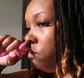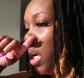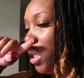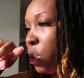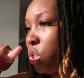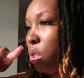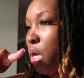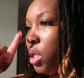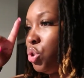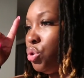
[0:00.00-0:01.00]
I need to show
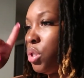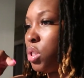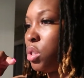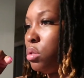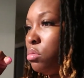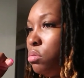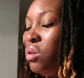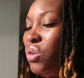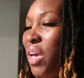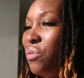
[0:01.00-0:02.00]
y'all this dress too.
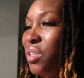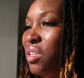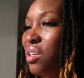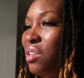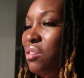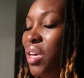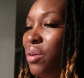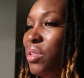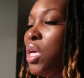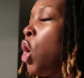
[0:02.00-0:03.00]
Well, you can't really. Who gonna